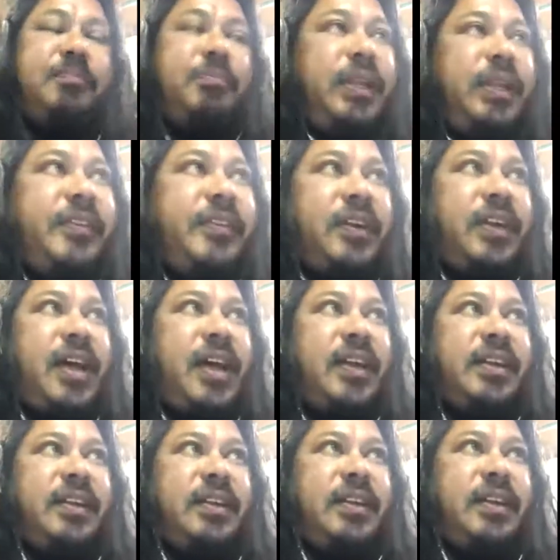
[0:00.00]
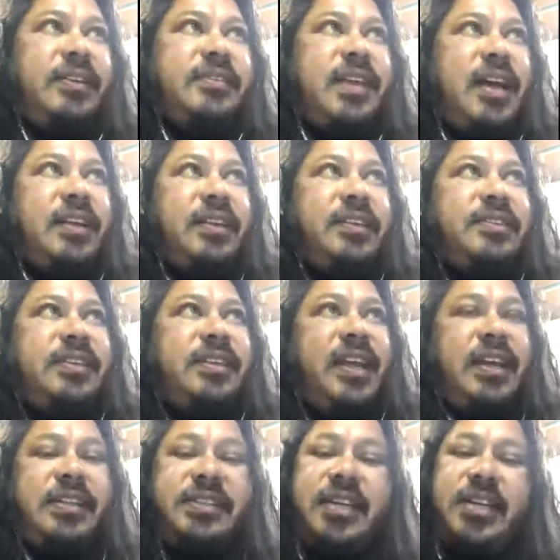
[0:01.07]
believe it or not, exactly
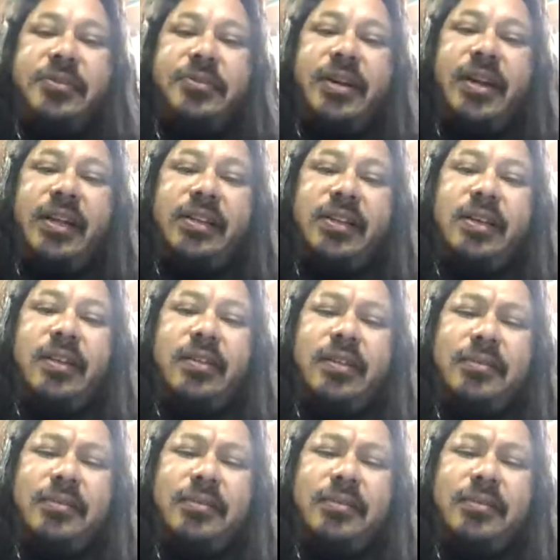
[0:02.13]
today, January 18th.